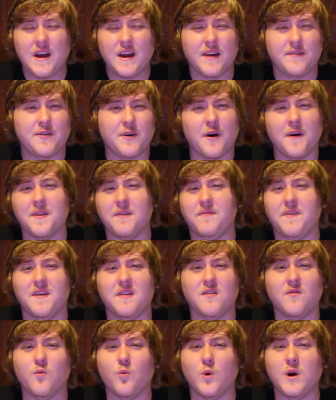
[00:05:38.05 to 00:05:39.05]
If you're on the
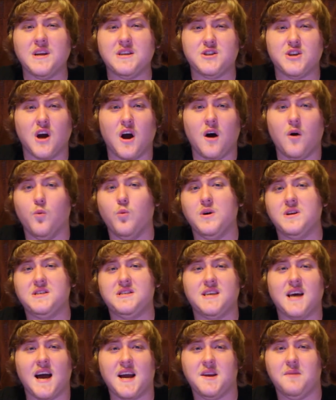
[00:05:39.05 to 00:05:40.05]
fence of which
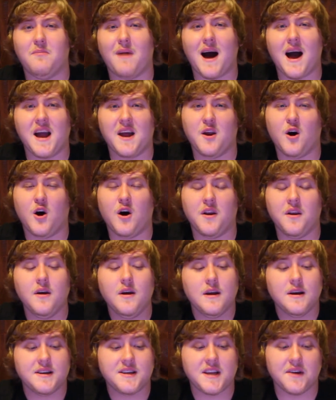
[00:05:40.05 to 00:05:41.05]
side to buy it on,
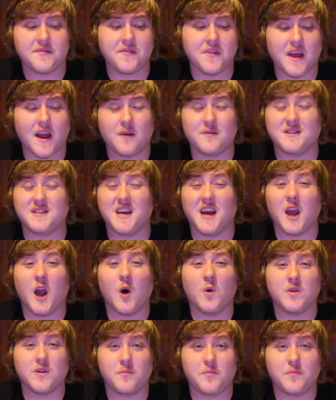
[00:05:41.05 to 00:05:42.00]
definitely I would say go with the